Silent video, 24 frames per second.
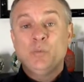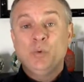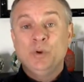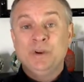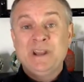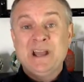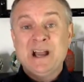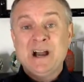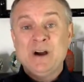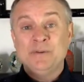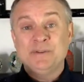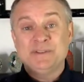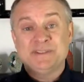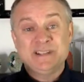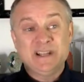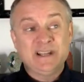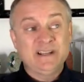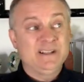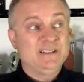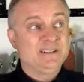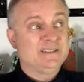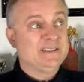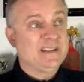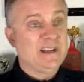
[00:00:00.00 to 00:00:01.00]
Well, now
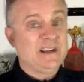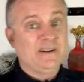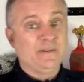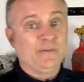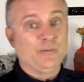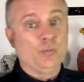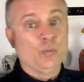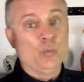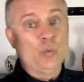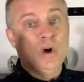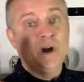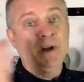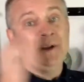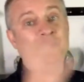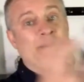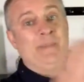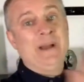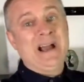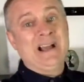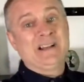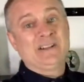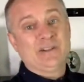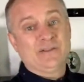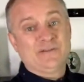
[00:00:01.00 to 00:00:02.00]
instead of
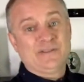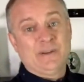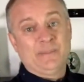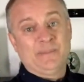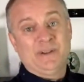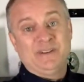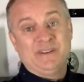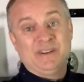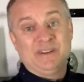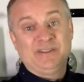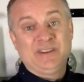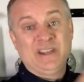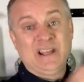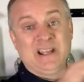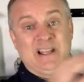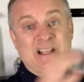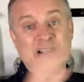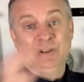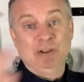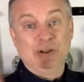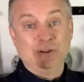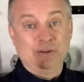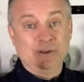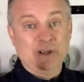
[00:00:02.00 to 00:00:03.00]
one batch of something that
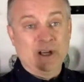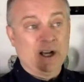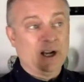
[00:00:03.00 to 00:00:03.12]
they